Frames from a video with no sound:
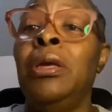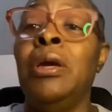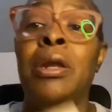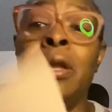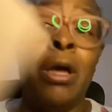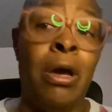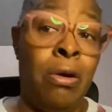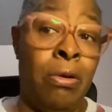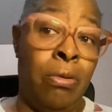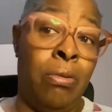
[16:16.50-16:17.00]

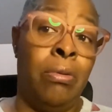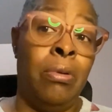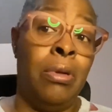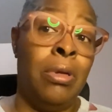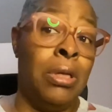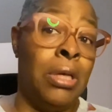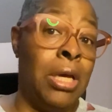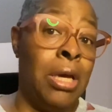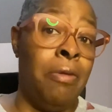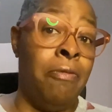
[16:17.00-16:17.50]

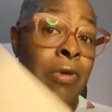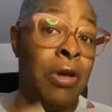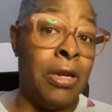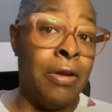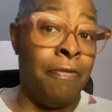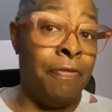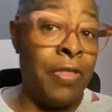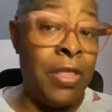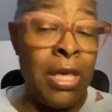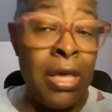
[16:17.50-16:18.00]
get rid
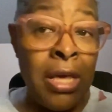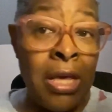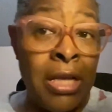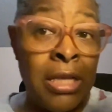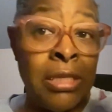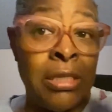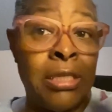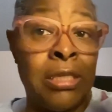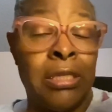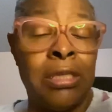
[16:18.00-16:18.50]
of
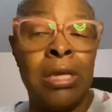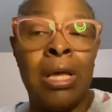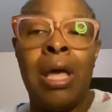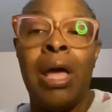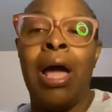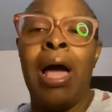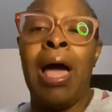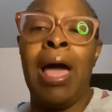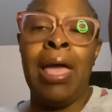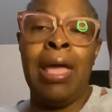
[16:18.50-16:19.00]
this,
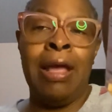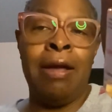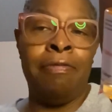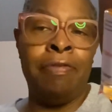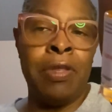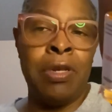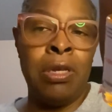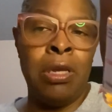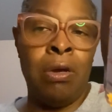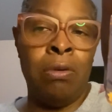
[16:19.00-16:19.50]
I
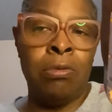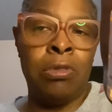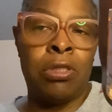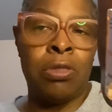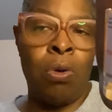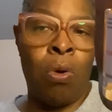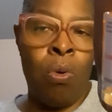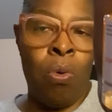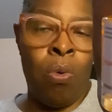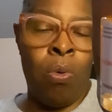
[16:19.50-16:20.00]
have the
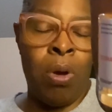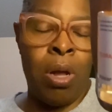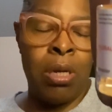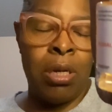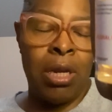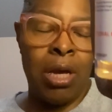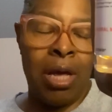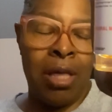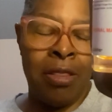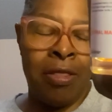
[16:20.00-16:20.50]
notes
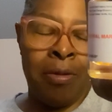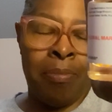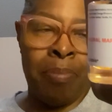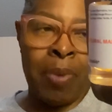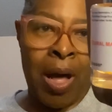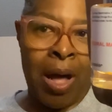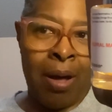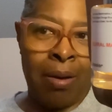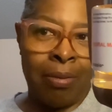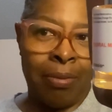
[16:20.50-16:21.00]
on the
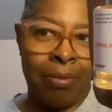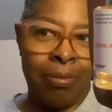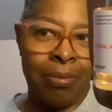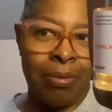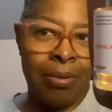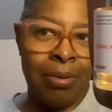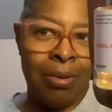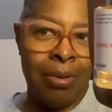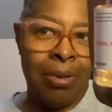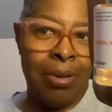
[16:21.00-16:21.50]
bottle.
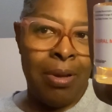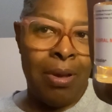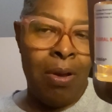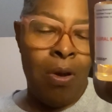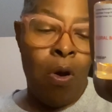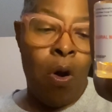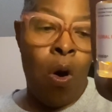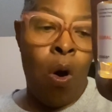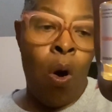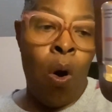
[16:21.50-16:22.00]

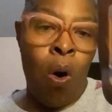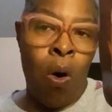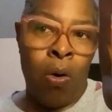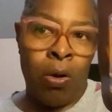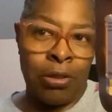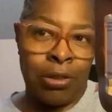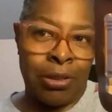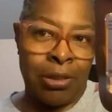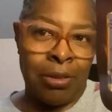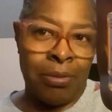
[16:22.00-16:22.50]

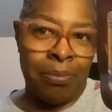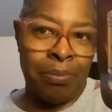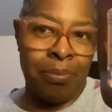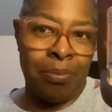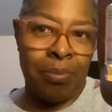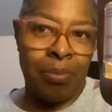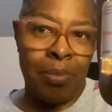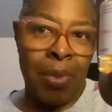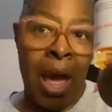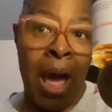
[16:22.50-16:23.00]

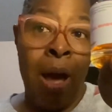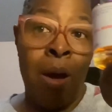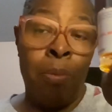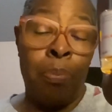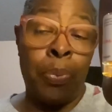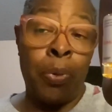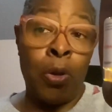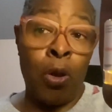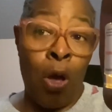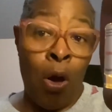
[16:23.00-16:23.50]
Awesome. I
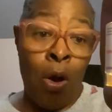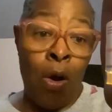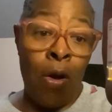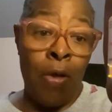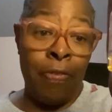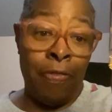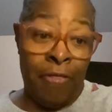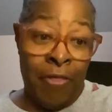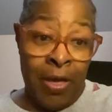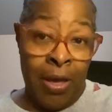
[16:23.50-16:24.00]

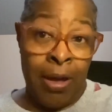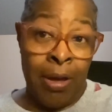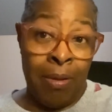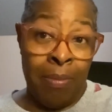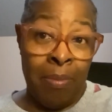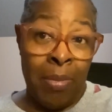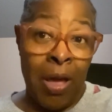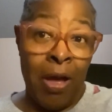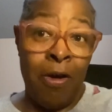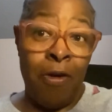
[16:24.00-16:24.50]
applaud
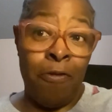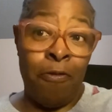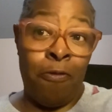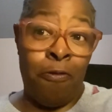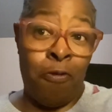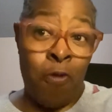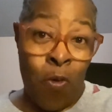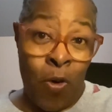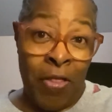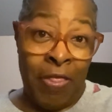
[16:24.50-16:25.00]
them
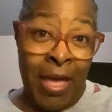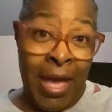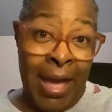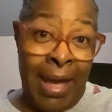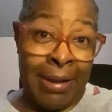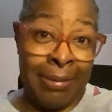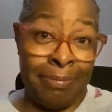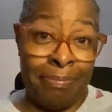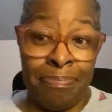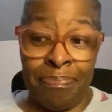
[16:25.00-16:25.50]
for
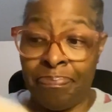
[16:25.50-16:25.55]
that.